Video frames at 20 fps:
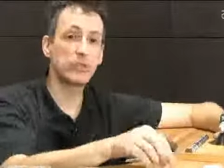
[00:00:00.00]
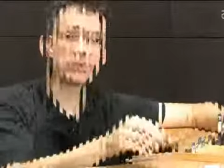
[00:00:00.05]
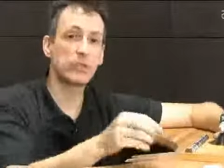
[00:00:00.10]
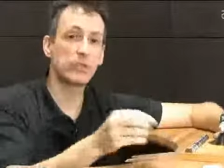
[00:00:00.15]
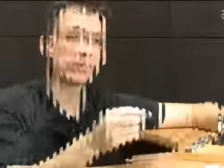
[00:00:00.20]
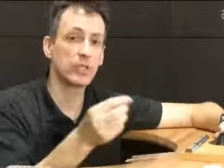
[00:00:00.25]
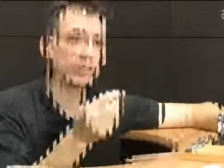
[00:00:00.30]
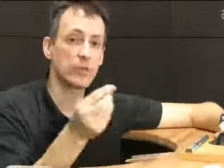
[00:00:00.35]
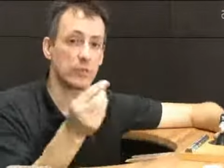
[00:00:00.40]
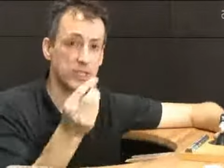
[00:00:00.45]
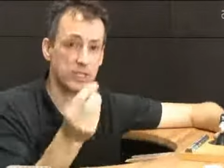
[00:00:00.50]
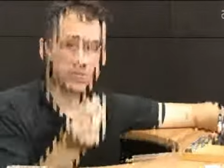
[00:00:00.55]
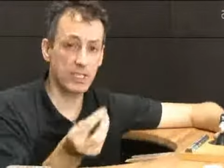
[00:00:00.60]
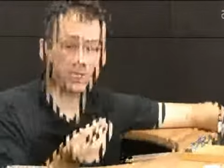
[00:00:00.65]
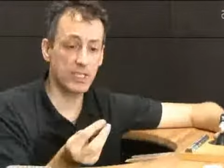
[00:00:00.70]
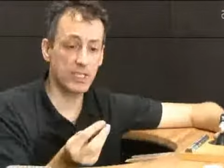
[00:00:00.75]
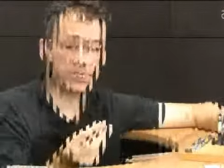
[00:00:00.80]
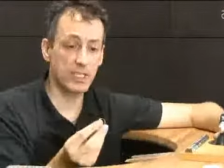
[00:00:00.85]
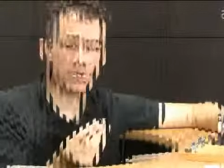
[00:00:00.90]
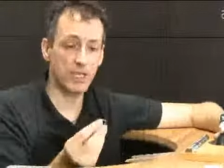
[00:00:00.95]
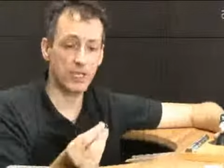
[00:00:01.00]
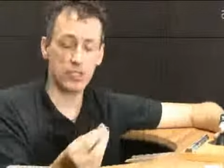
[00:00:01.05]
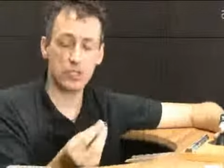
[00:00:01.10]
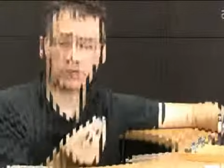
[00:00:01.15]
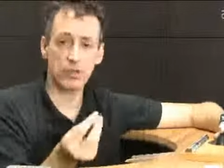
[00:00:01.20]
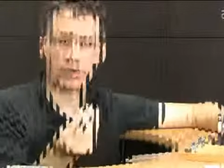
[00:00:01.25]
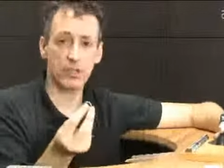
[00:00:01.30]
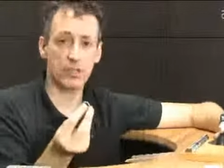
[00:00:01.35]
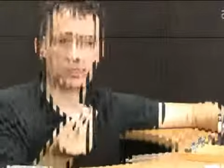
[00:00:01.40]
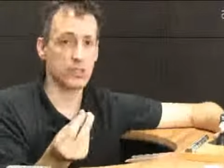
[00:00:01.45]
you don't go silly and
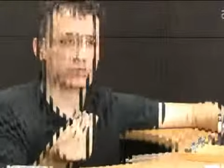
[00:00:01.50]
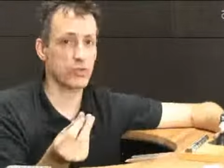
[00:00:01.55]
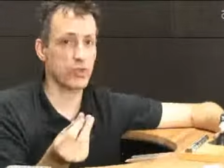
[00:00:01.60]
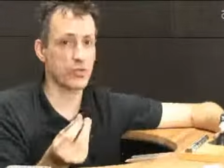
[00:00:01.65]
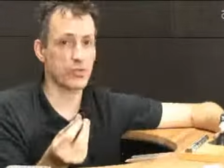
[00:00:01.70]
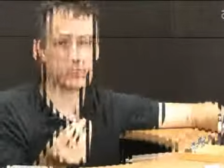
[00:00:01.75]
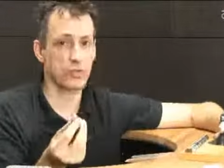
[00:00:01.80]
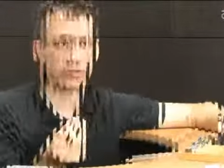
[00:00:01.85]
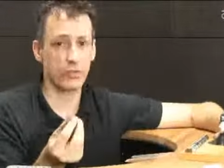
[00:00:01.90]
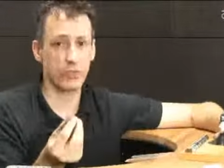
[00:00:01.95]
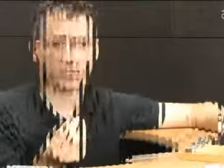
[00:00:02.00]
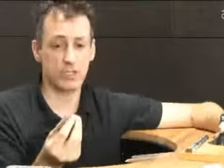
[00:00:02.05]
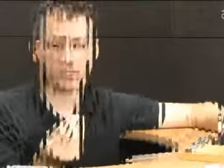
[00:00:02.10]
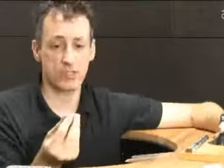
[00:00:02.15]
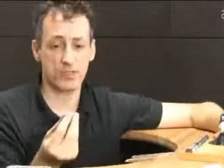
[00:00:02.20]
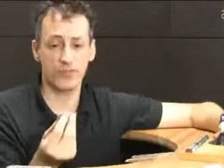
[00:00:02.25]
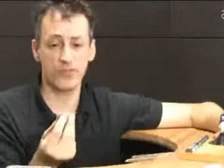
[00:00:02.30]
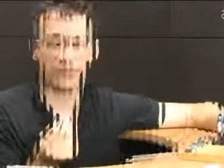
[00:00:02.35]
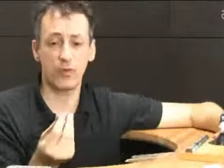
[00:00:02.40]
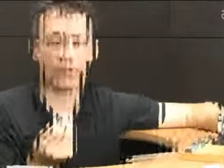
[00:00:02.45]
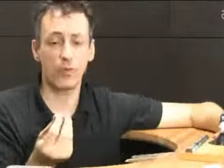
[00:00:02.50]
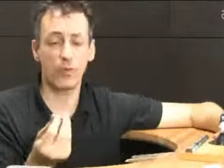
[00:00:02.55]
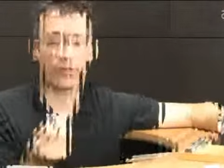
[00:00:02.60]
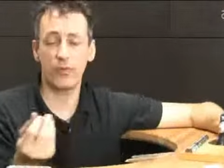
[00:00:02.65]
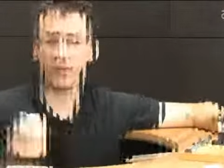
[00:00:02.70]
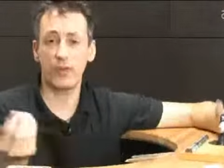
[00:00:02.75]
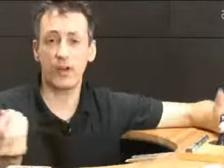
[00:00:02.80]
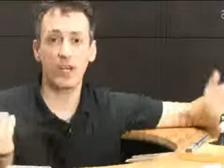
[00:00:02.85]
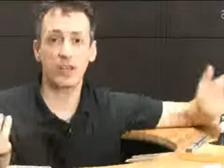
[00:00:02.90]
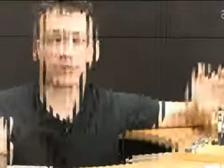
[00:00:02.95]
try and stretch the rings 4,
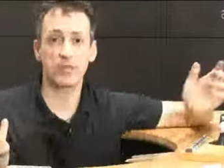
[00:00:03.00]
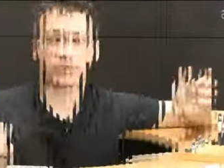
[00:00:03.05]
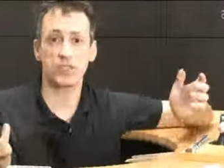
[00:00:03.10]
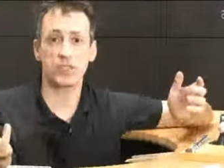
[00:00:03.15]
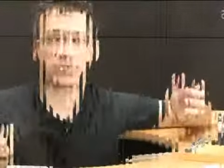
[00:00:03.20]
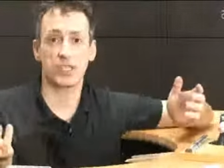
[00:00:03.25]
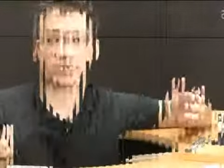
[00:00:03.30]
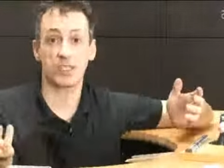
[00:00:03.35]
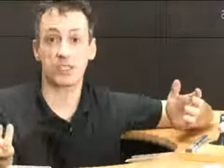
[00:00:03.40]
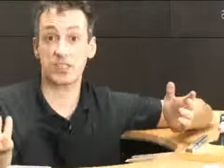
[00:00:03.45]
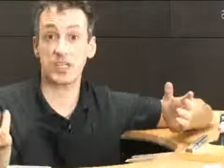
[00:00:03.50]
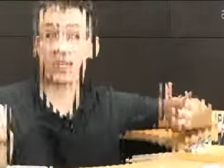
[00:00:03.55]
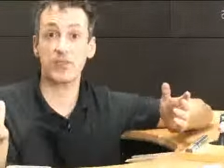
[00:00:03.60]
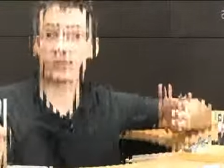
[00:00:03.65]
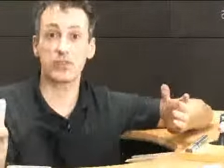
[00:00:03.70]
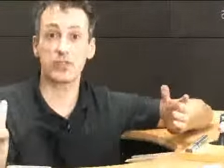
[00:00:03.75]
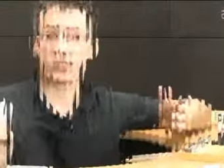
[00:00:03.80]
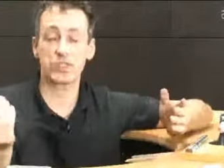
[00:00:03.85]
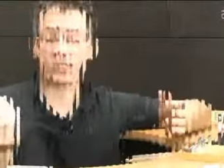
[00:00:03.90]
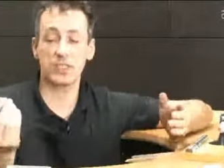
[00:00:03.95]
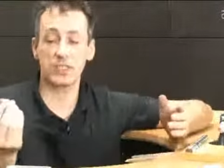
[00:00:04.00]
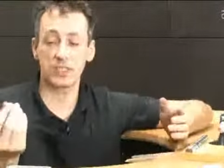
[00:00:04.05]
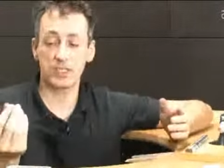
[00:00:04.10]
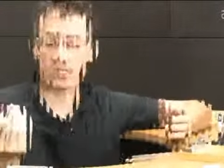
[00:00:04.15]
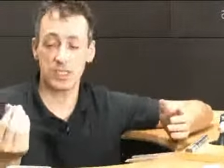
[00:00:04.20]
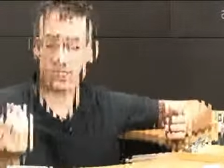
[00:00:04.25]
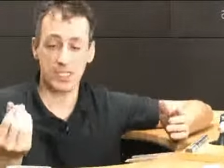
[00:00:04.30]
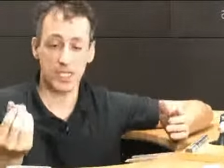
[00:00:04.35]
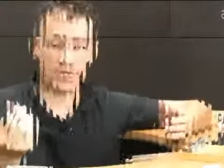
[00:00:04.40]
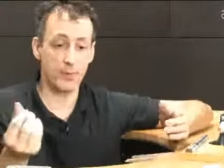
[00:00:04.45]
5, 6, 7
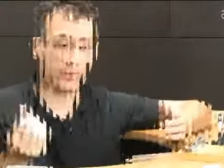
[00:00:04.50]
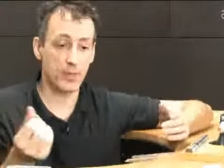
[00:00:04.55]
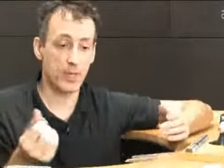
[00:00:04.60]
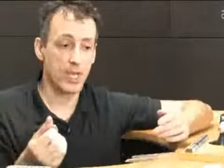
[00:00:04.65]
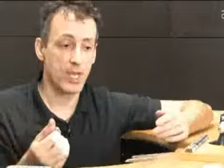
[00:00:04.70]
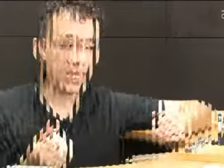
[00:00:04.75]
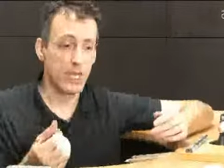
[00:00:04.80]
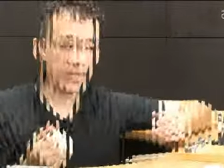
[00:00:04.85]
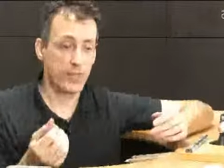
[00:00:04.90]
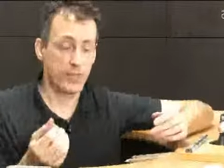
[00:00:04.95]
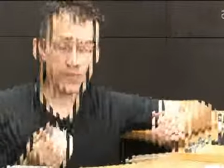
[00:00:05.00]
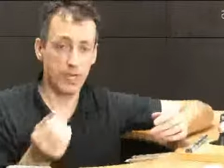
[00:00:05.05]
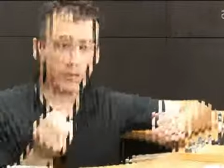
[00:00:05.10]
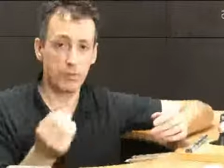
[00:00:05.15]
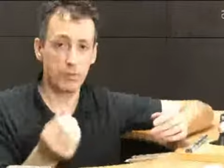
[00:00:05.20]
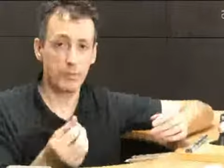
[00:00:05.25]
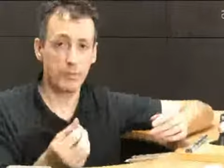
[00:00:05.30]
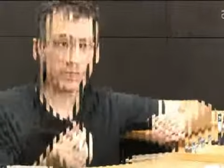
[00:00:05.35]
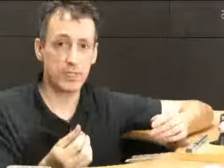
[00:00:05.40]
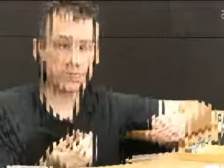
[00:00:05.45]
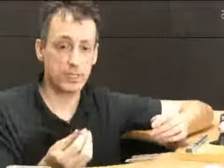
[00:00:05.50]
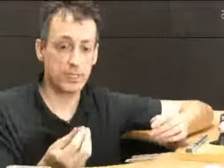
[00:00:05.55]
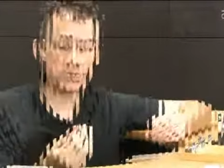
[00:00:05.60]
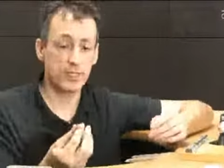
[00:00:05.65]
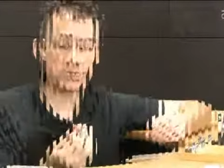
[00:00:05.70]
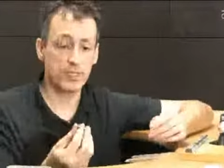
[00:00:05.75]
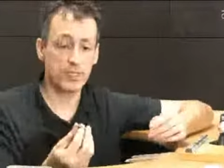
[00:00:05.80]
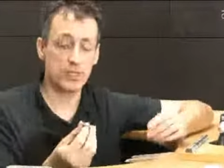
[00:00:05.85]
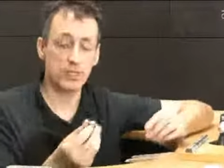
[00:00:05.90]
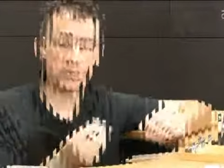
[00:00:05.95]
sizes up. That would be
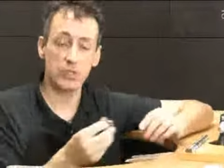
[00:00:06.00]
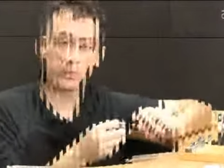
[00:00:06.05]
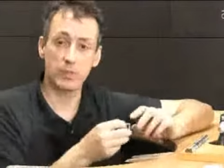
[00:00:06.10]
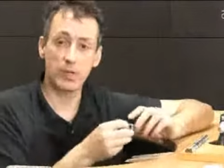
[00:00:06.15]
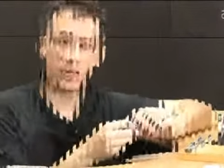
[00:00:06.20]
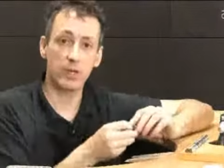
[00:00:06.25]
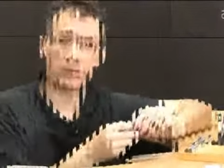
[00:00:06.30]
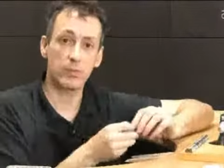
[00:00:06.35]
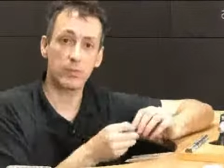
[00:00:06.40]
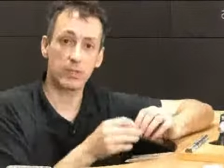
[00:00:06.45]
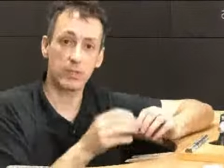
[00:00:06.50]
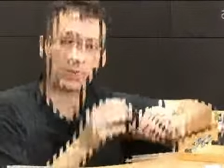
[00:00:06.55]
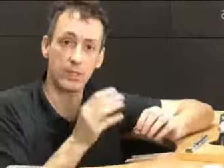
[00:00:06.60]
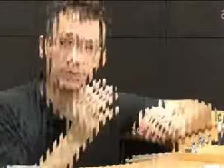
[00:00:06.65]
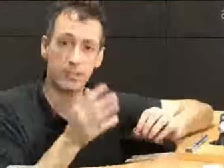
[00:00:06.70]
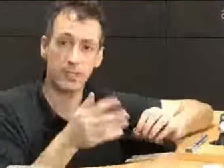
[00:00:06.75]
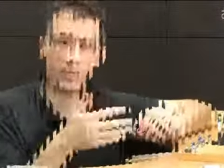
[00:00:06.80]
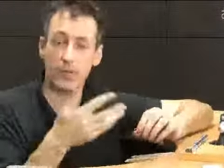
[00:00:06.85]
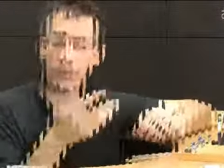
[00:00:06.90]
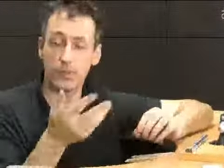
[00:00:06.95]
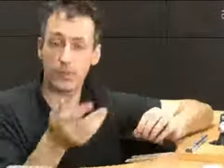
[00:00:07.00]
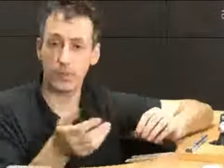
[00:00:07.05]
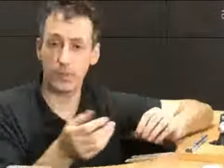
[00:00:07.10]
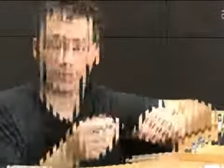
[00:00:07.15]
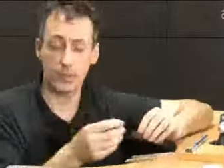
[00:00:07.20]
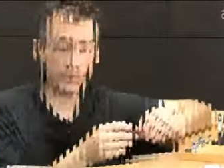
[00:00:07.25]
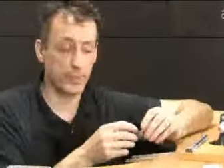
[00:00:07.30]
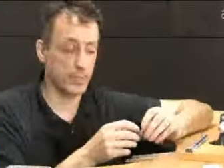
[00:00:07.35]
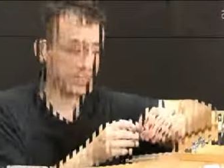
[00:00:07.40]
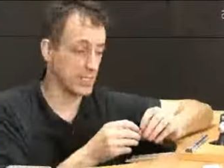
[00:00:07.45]
silly to do, but I would cut that and
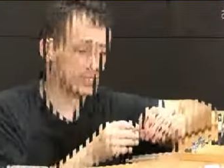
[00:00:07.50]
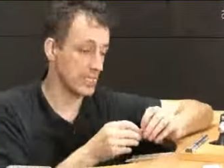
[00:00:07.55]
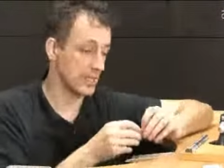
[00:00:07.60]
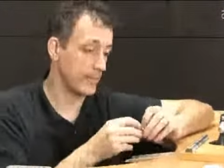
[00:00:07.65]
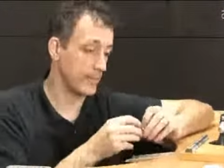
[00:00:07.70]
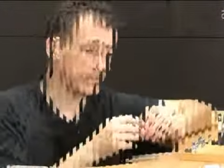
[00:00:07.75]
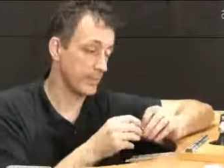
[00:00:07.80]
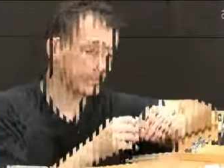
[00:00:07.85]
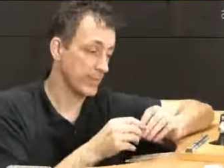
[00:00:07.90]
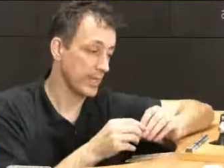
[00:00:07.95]
put a piece in.